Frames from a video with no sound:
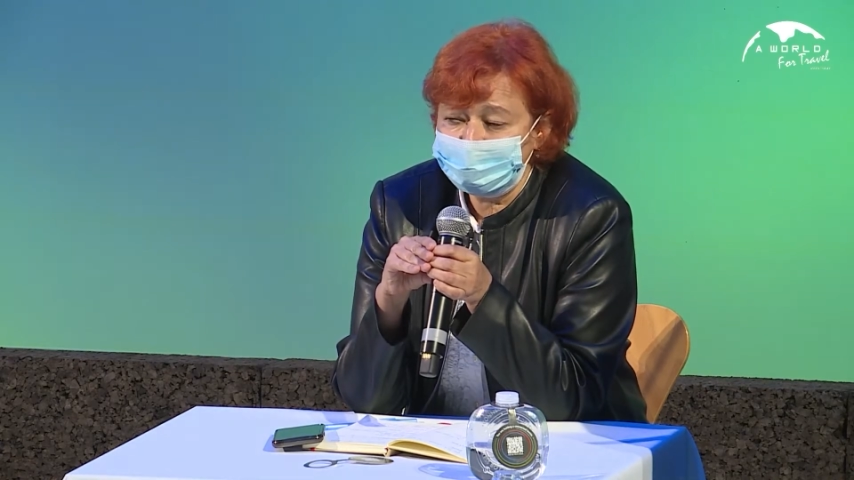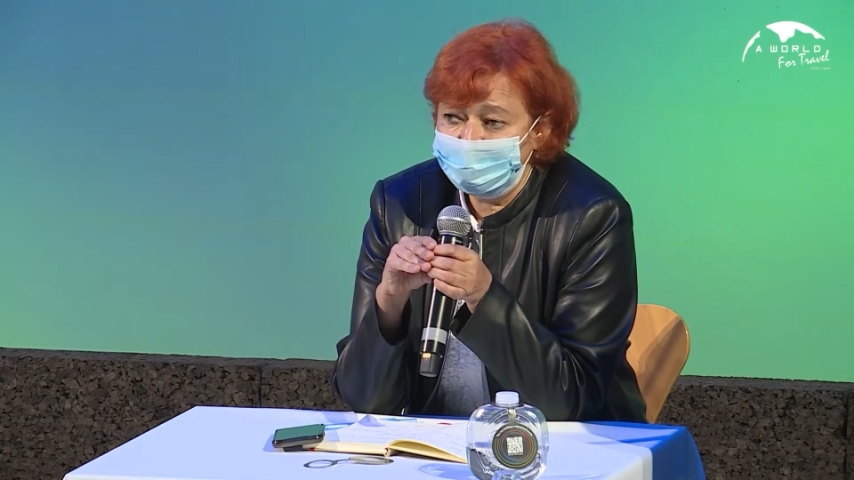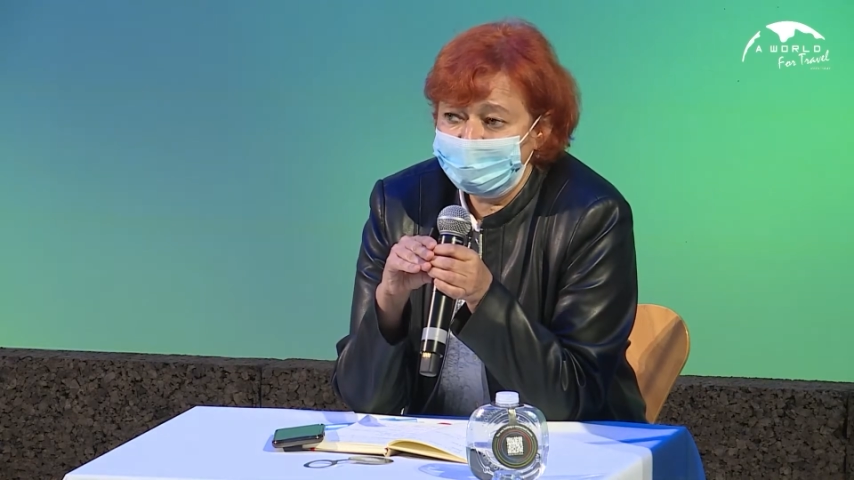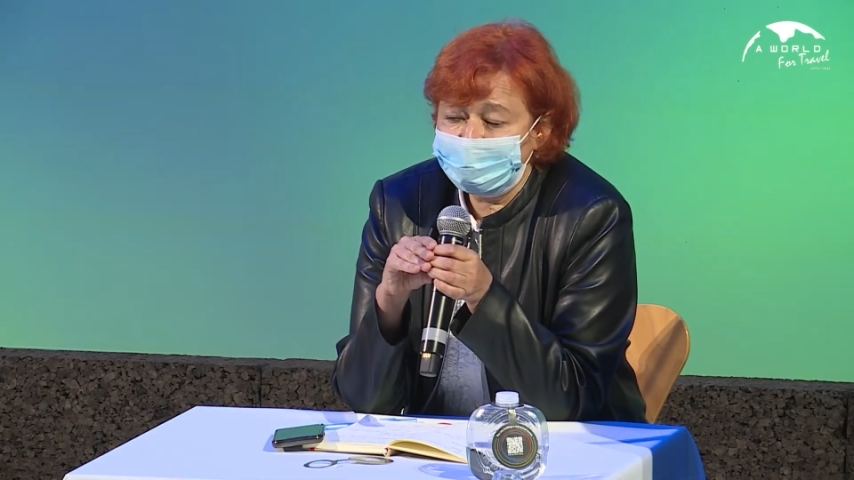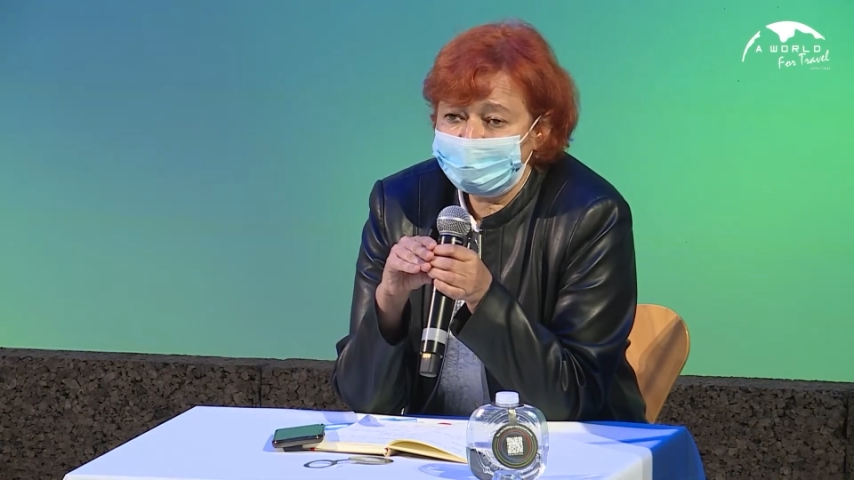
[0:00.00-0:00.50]

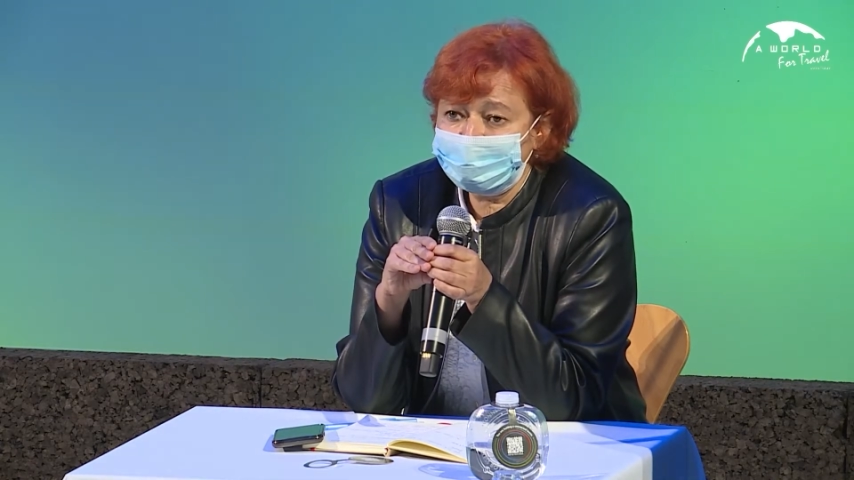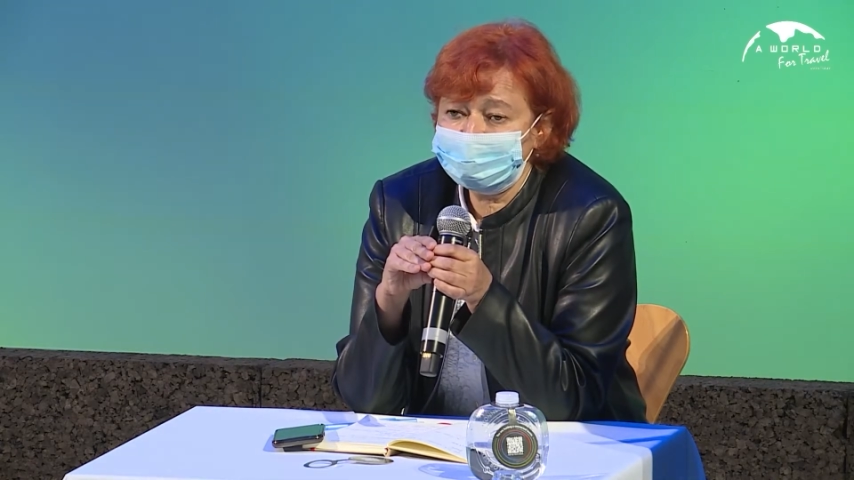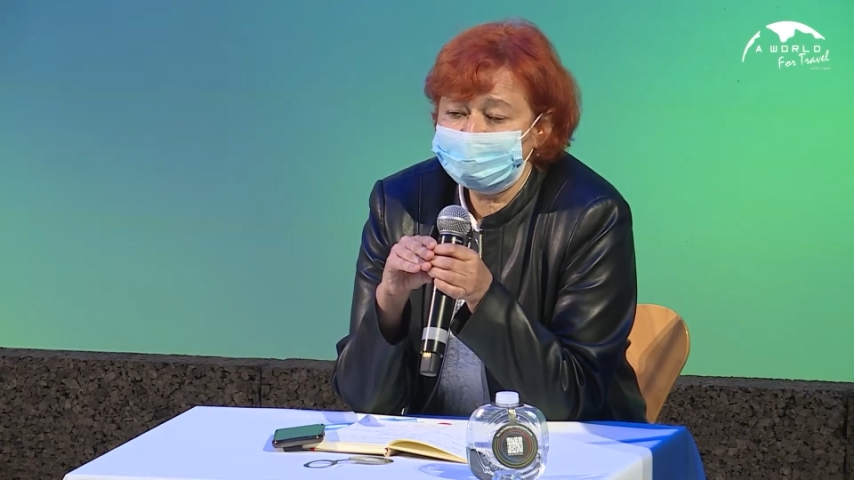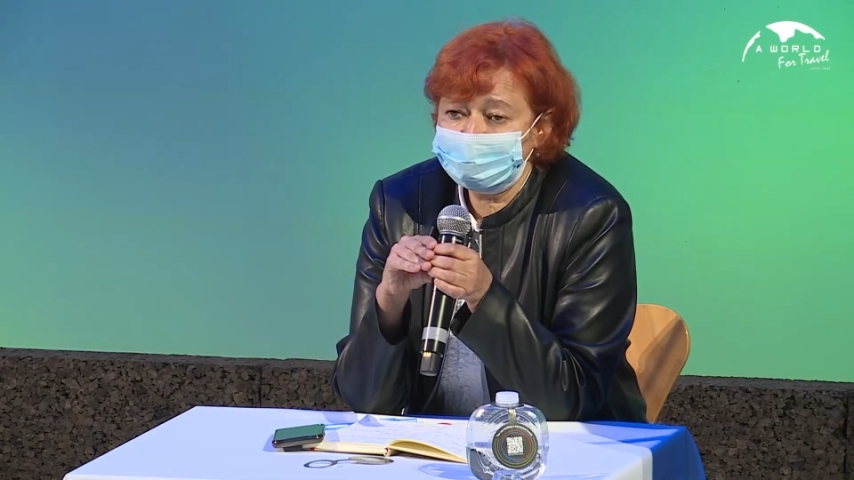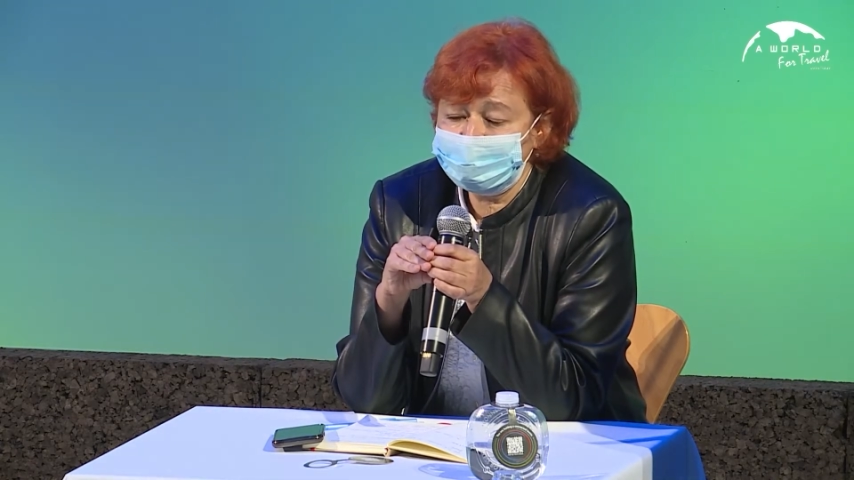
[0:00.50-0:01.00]
are
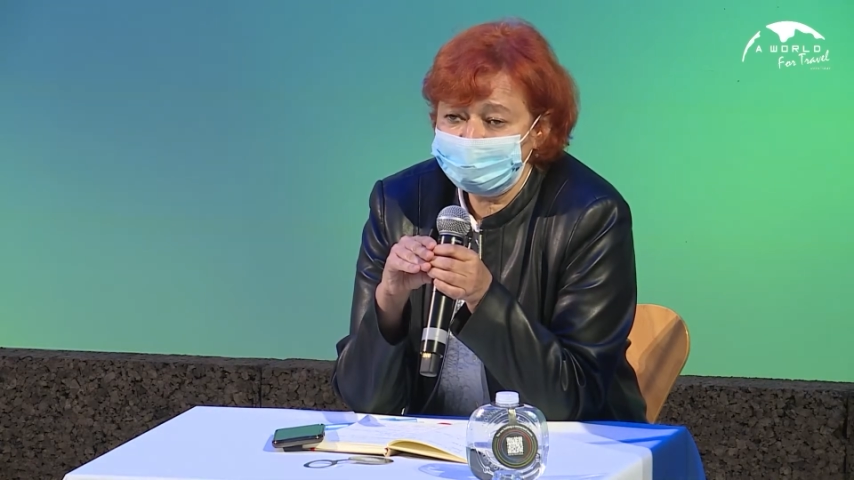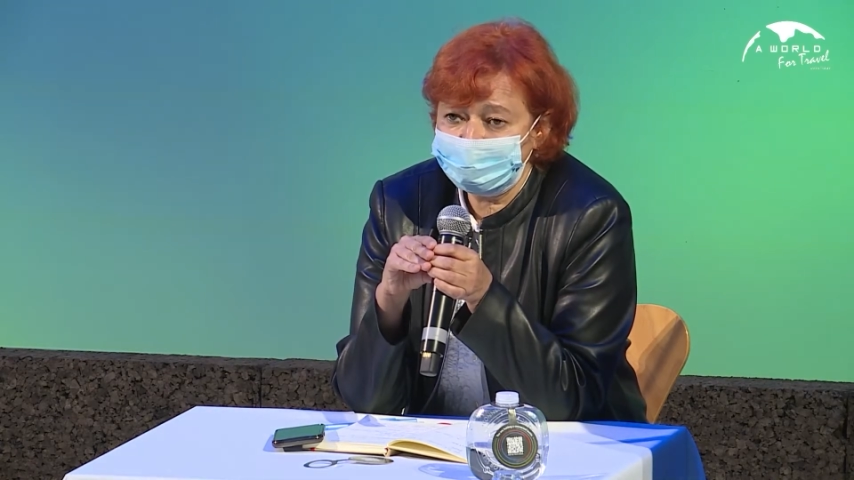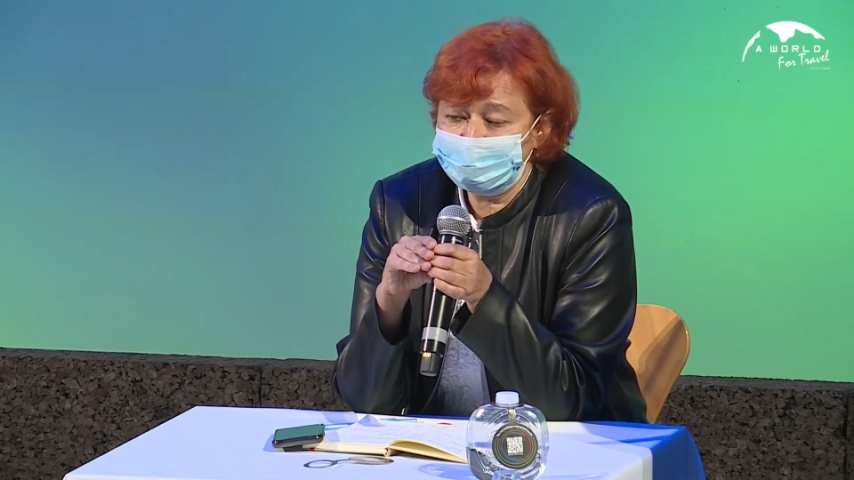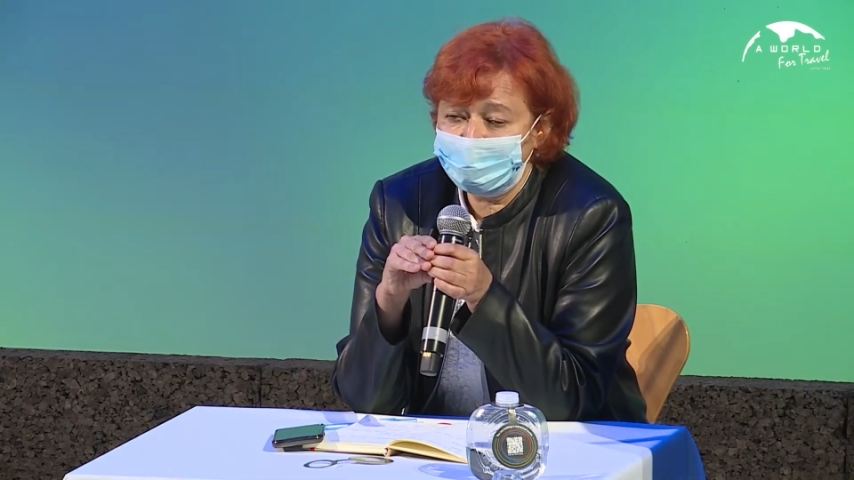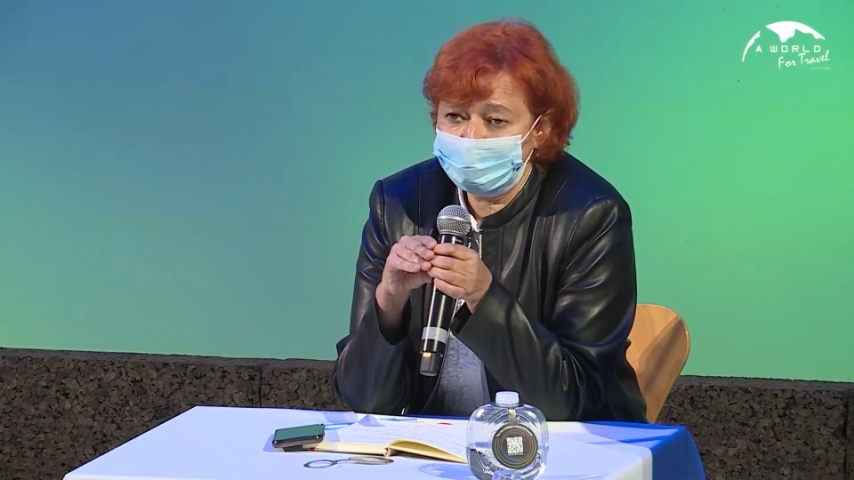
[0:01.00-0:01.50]
strategic
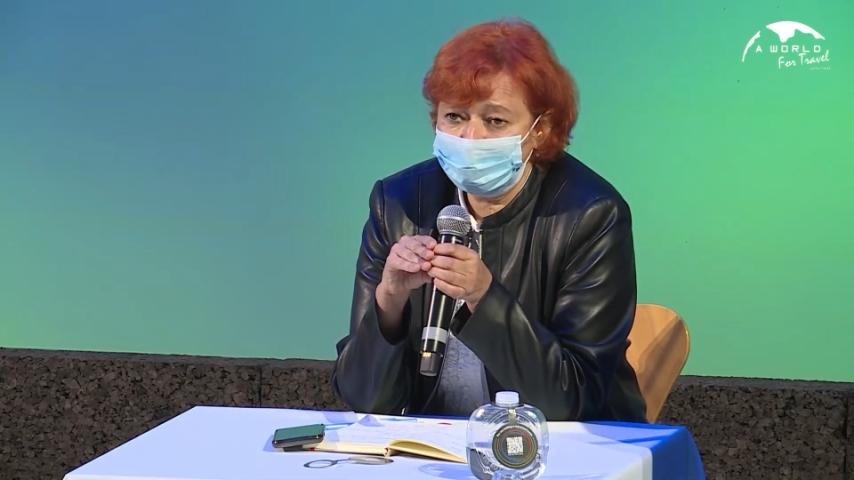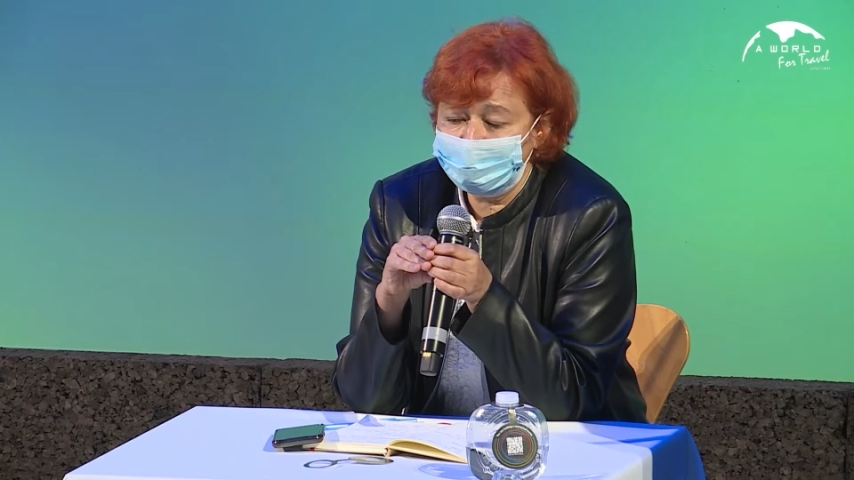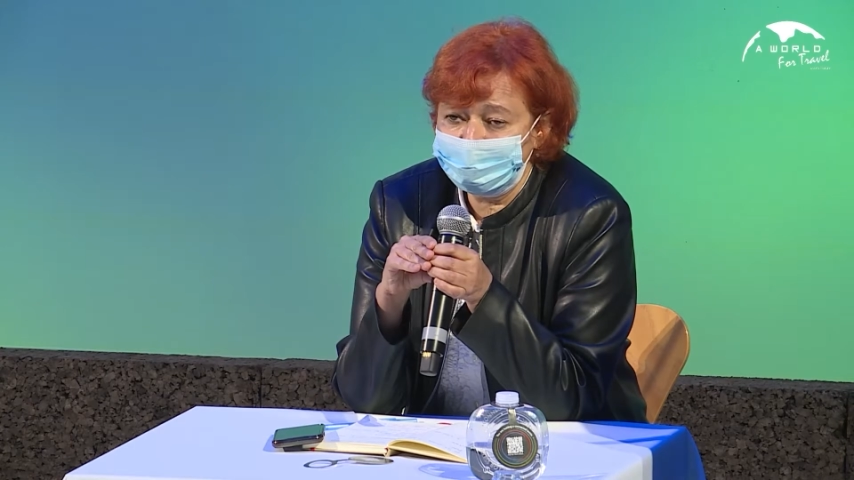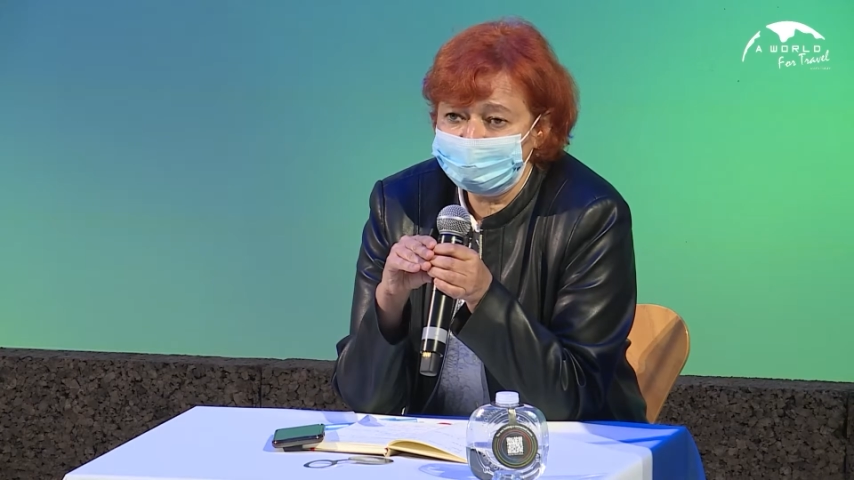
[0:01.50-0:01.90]
documents